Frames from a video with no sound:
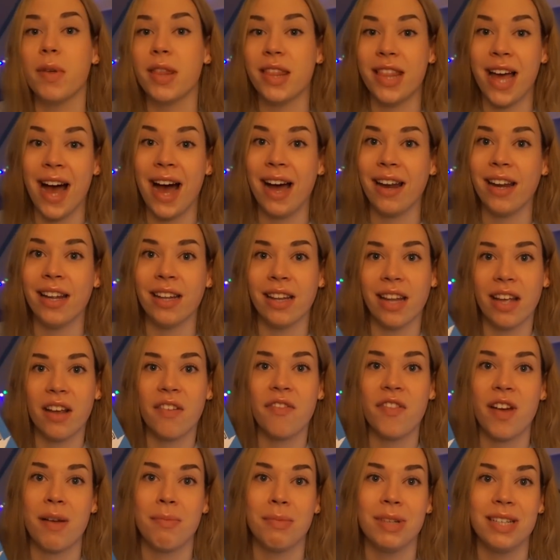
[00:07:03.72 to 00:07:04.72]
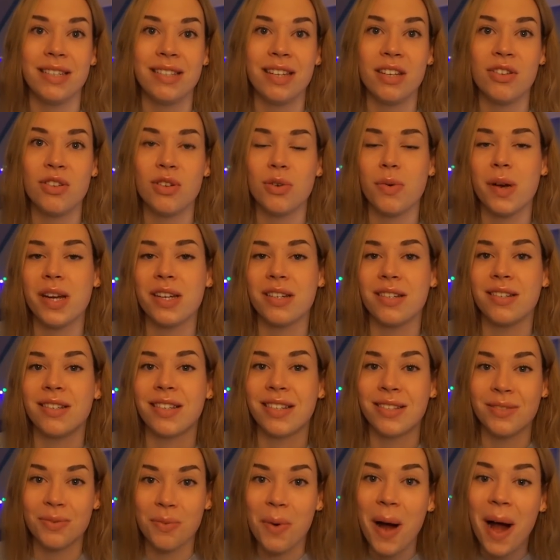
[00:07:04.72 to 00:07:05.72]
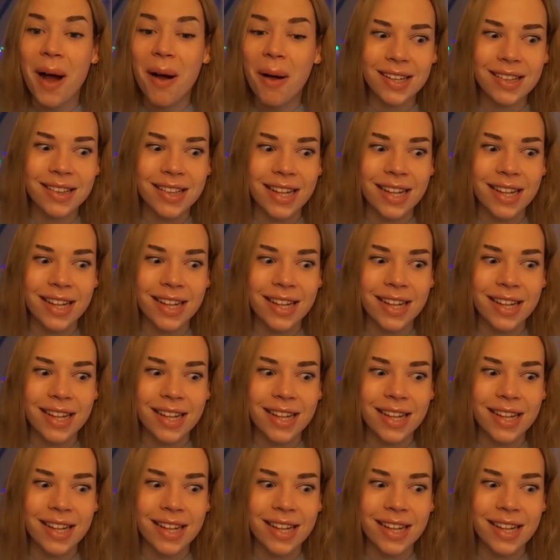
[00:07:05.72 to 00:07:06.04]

with that in like family situations as well.